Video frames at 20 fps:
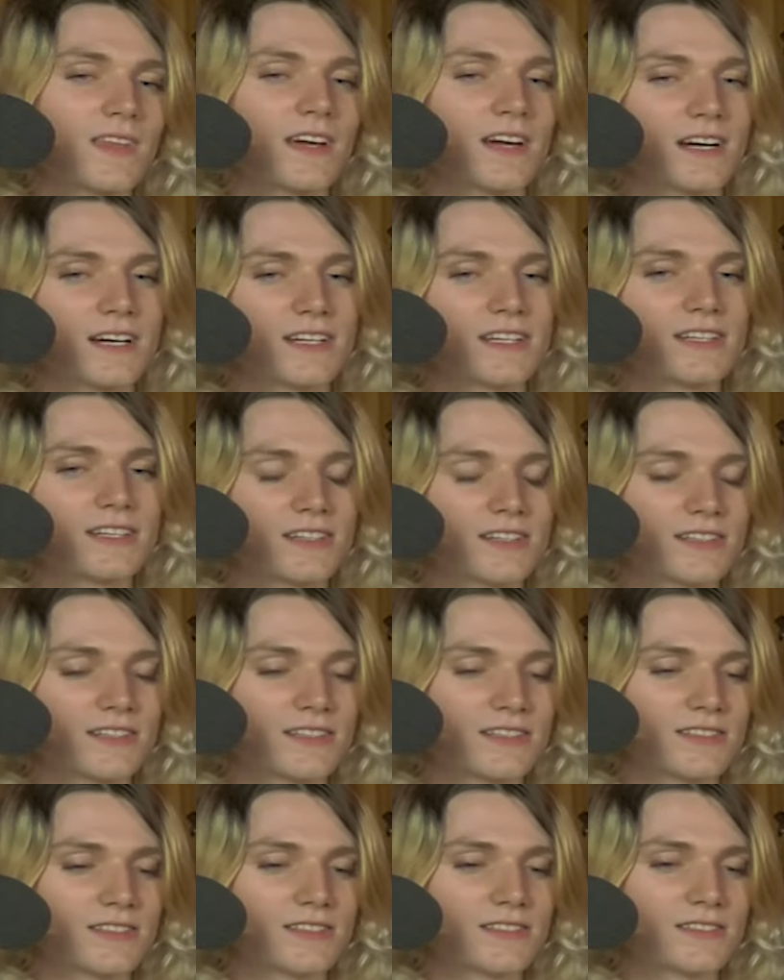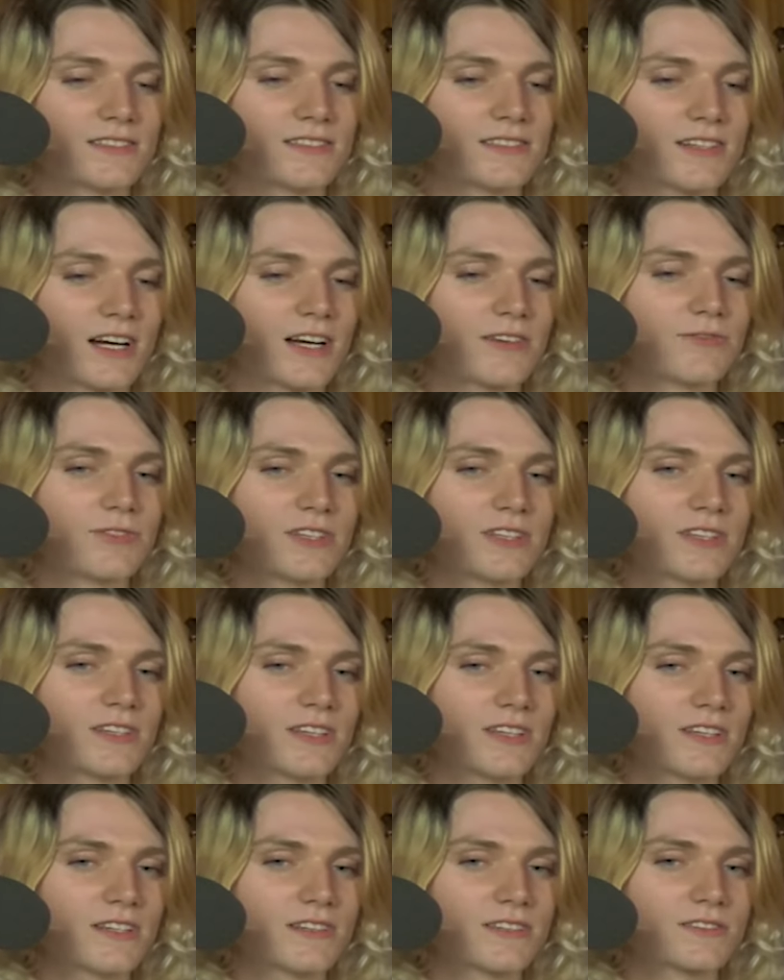I really
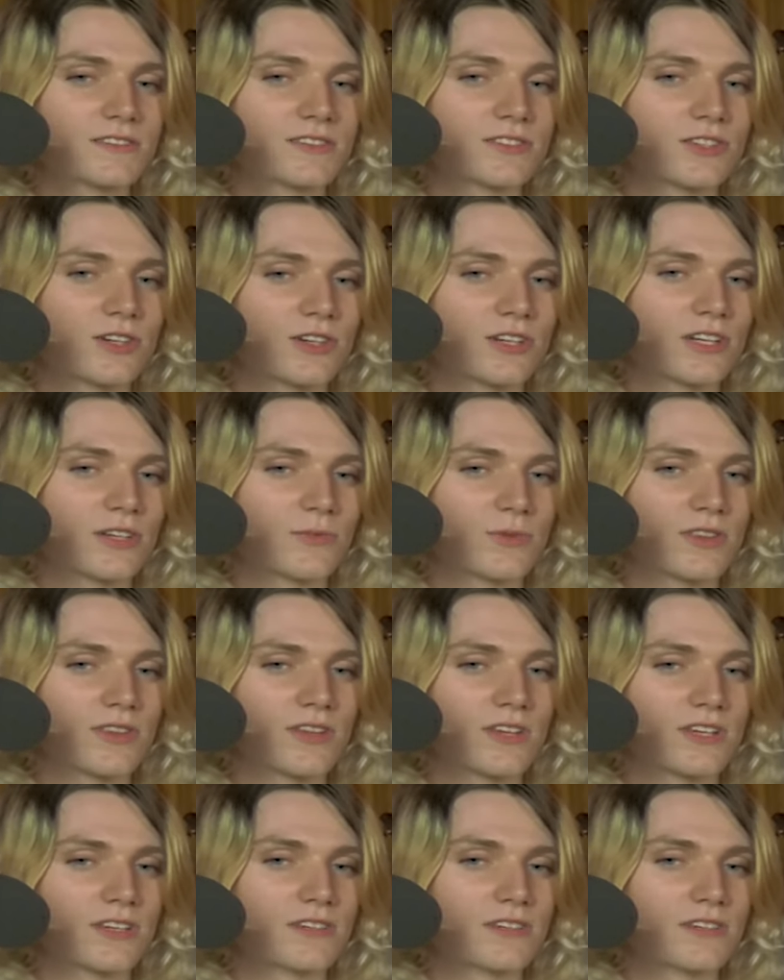like starting with like